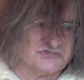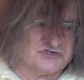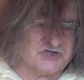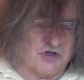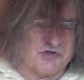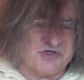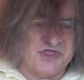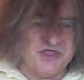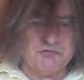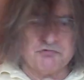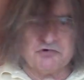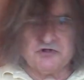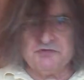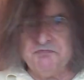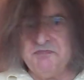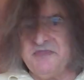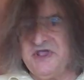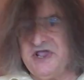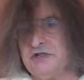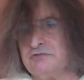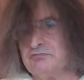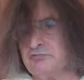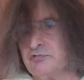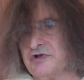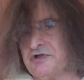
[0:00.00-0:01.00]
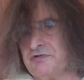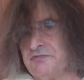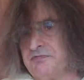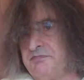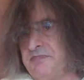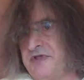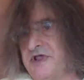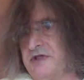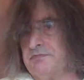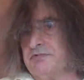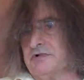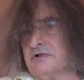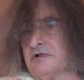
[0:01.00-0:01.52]
So he would meet
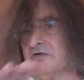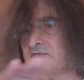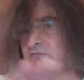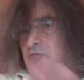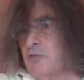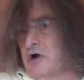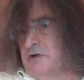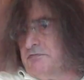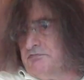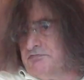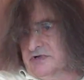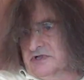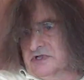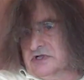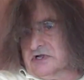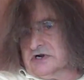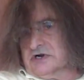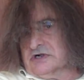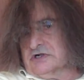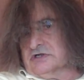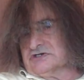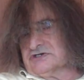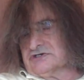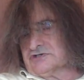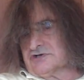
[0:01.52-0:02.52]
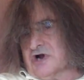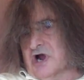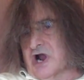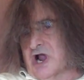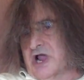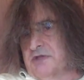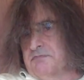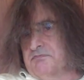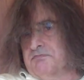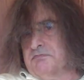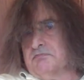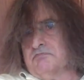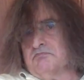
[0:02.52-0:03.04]
with people of one political
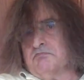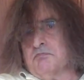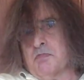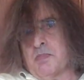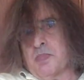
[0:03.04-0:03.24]
stripe